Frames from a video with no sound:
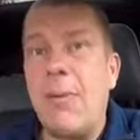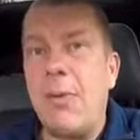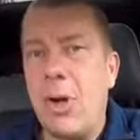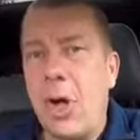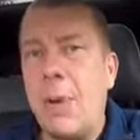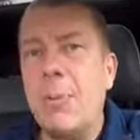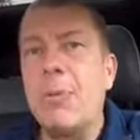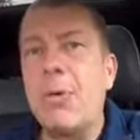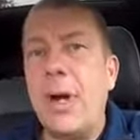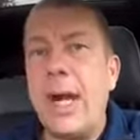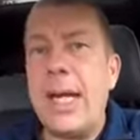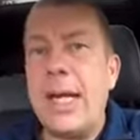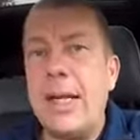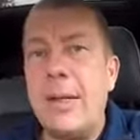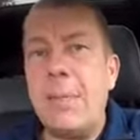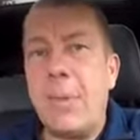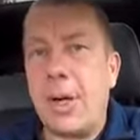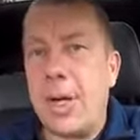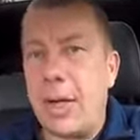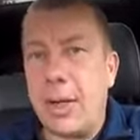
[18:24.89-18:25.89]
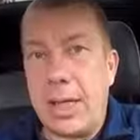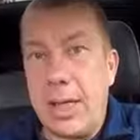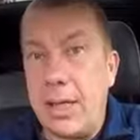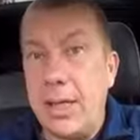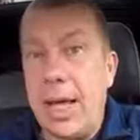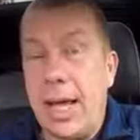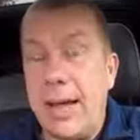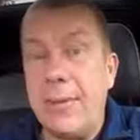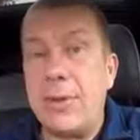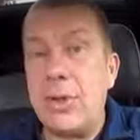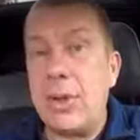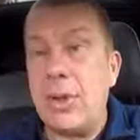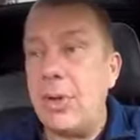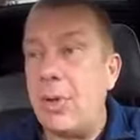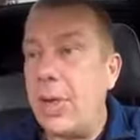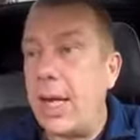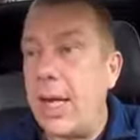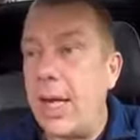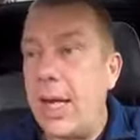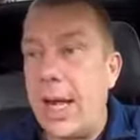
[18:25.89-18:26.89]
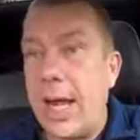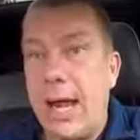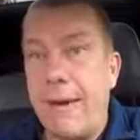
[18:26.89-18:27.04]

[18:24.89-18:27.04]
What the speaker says: I will upgrade it, but I didn't have to do that.